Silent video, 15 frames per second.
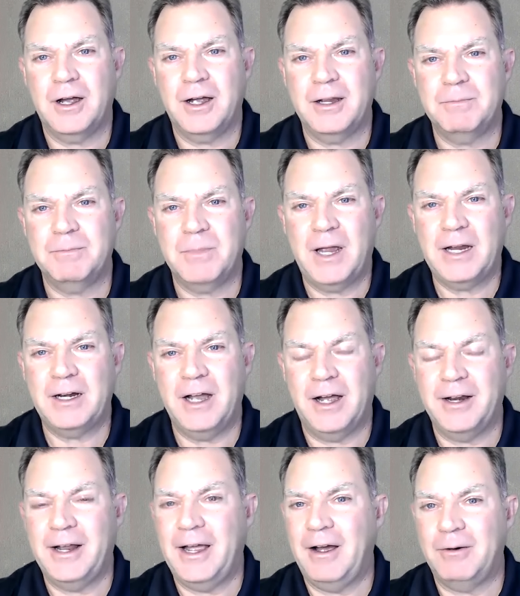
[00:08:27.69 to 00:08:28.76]
I had
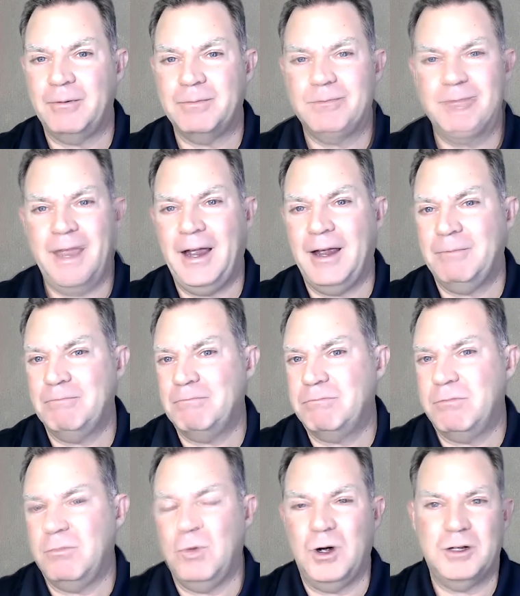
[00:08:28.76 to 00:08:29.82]
gotten out and
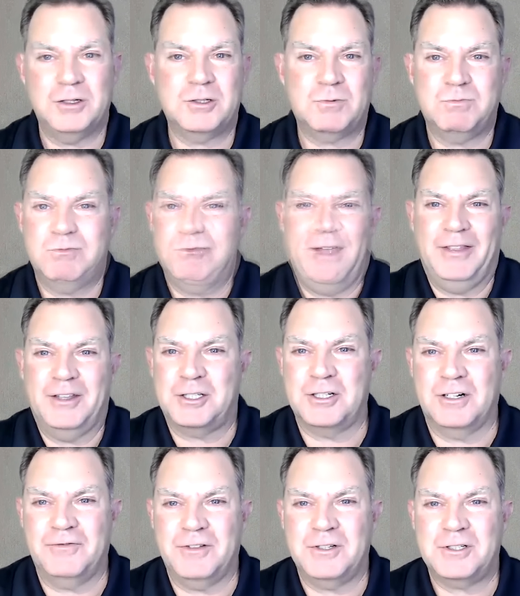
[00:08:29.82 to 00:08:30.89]
was on the
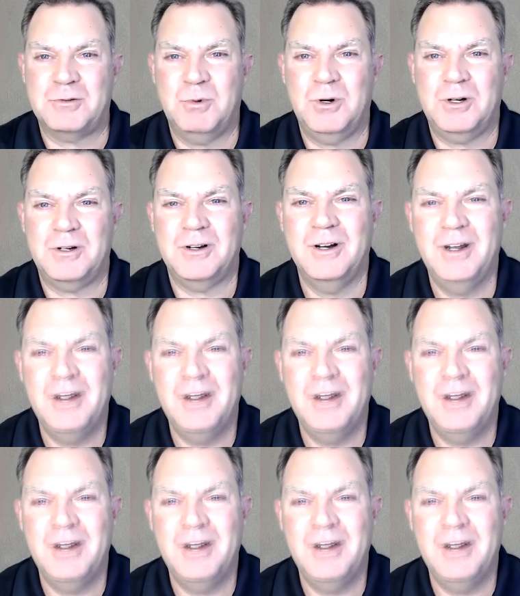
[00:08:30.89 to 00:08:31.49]
surface what